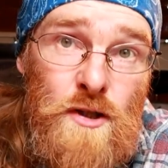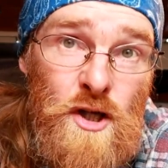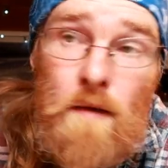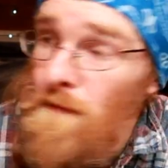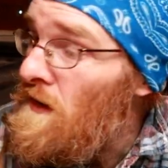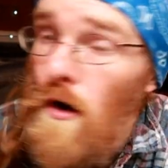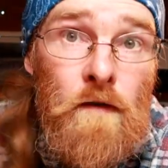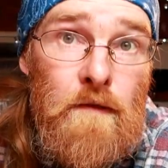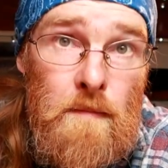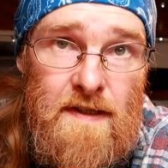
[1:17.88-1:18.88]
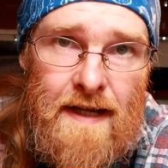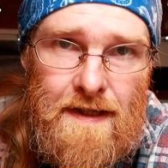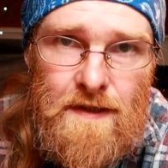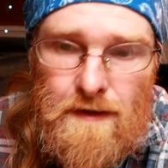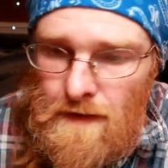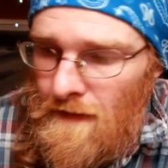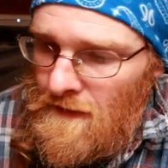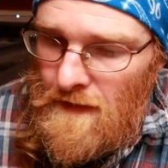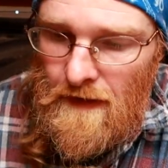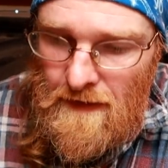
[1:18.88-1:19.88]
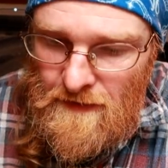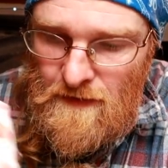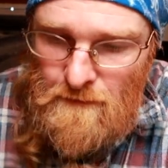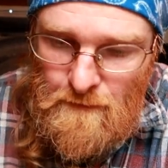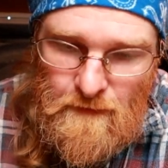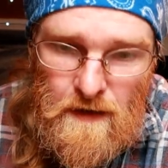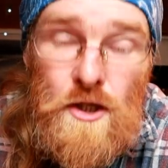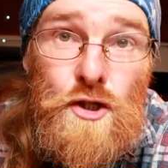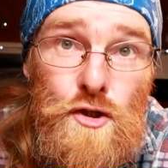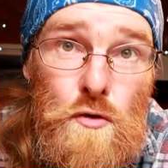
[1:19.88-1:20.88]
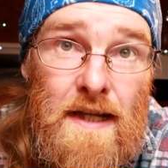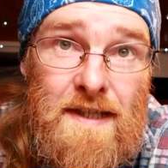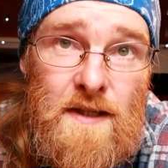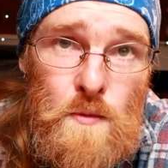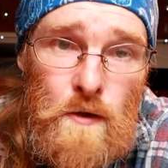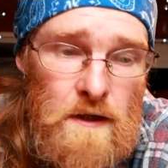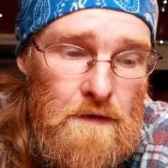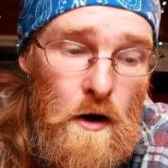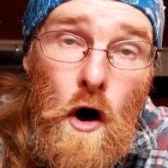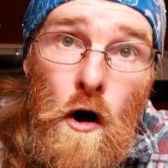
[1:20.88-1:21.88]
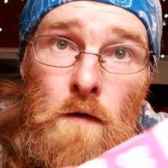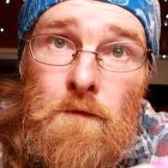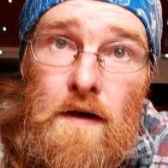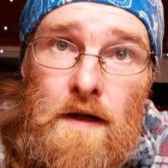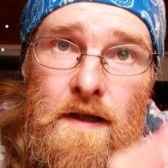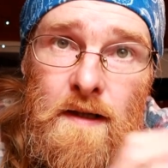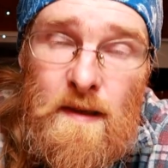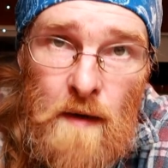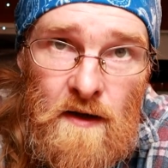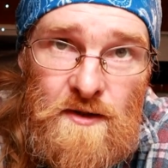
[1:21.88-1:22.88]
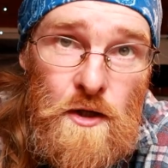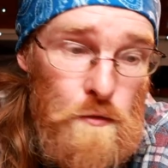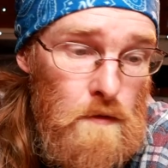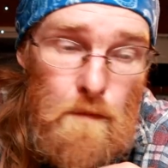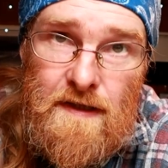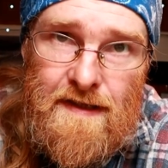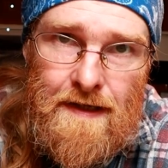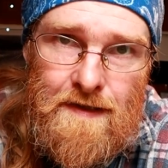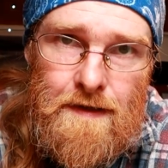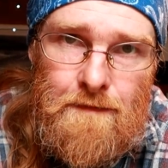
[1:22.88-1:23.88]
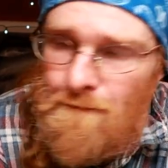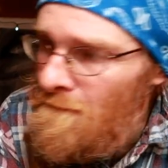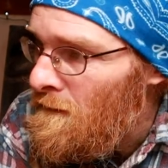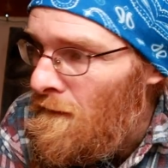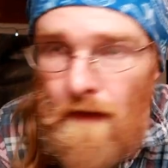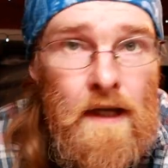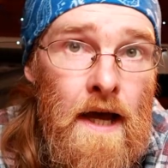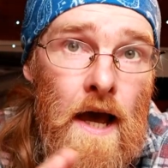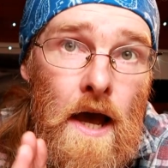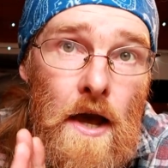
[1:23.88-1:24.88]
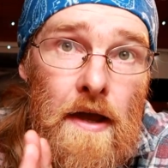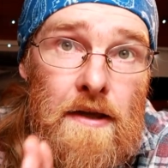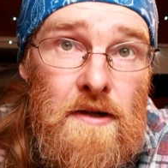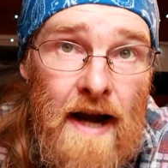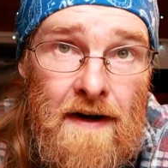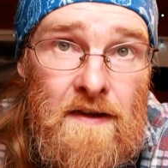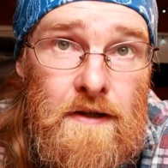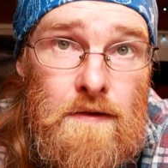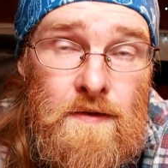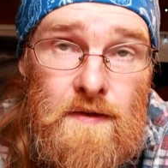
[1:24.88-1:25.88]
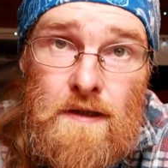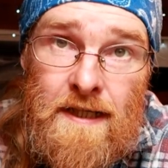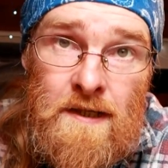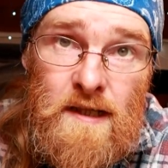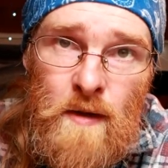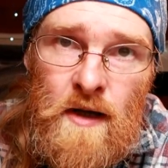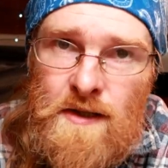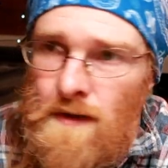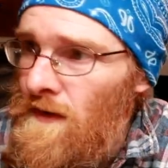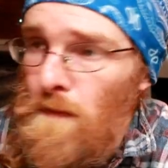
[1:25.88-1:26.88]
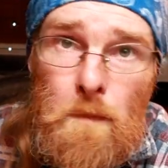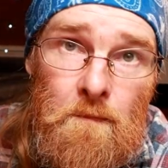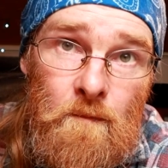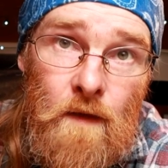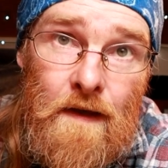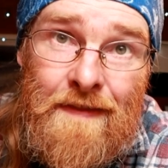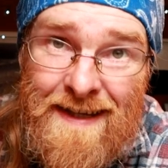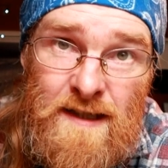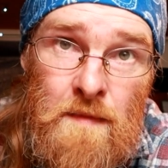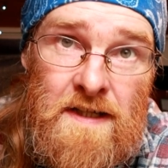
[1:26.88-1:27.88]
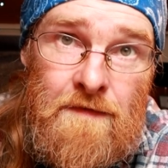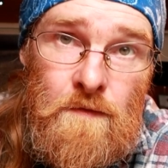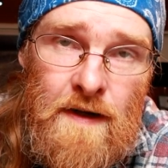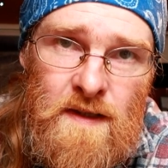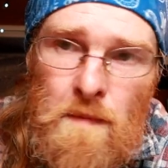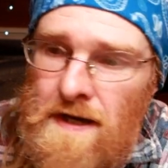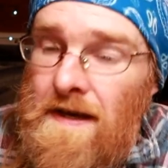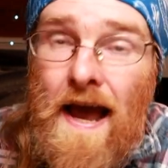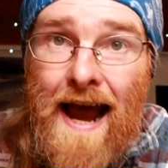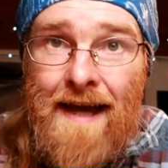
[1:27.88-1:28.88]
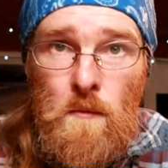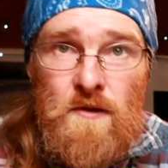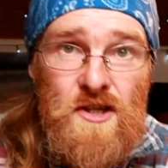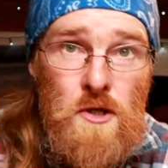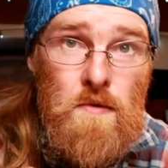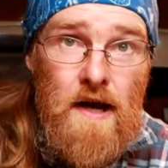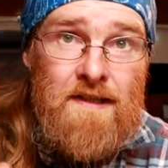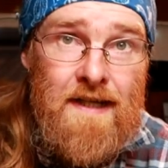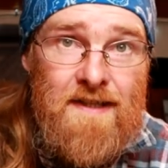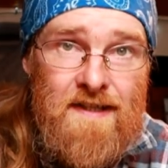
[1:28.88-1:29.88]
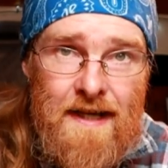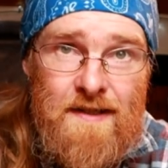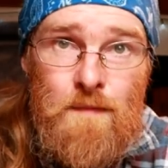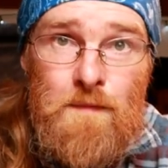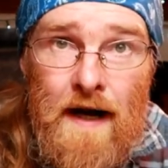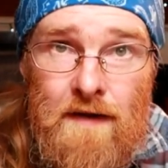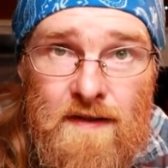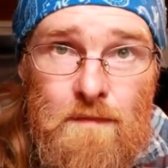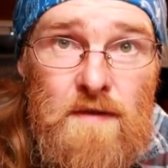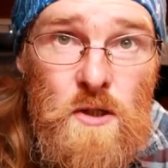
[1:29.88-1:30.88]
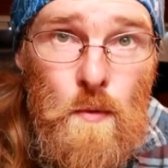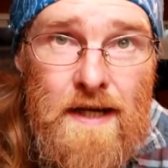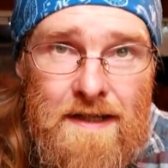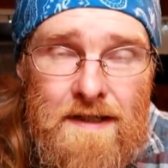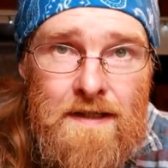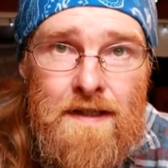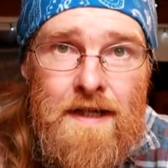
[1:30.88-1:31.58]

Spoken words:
tubs of Passata. So that's 2 litres worth of tomato Passata. You can use tin tomatoes. That's going to be a different recipe, and I want to do a taste test comparison between